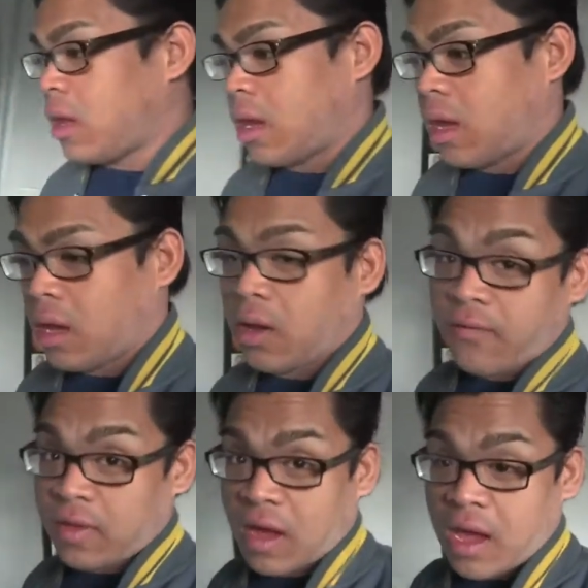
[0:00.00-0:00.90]
Uh,
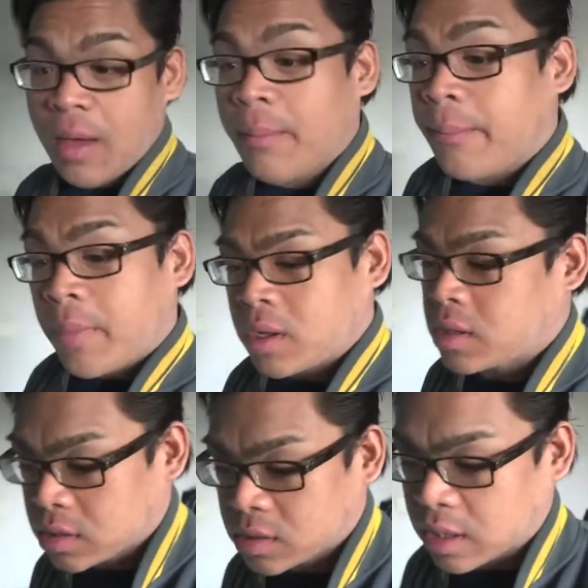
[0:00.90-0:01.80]
hopefully I am,
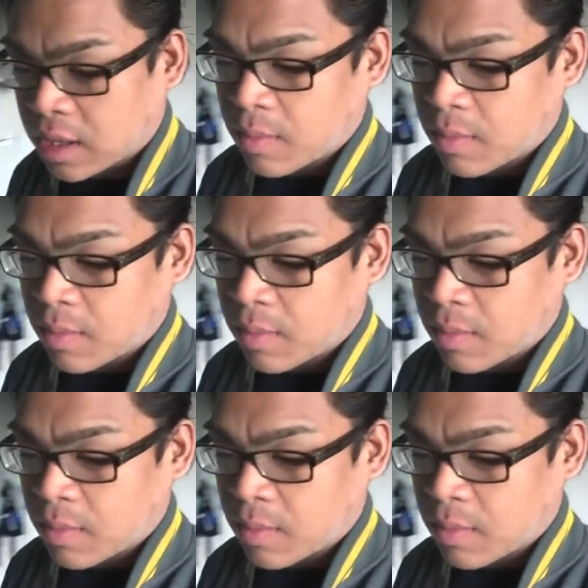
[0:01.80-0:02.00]
to get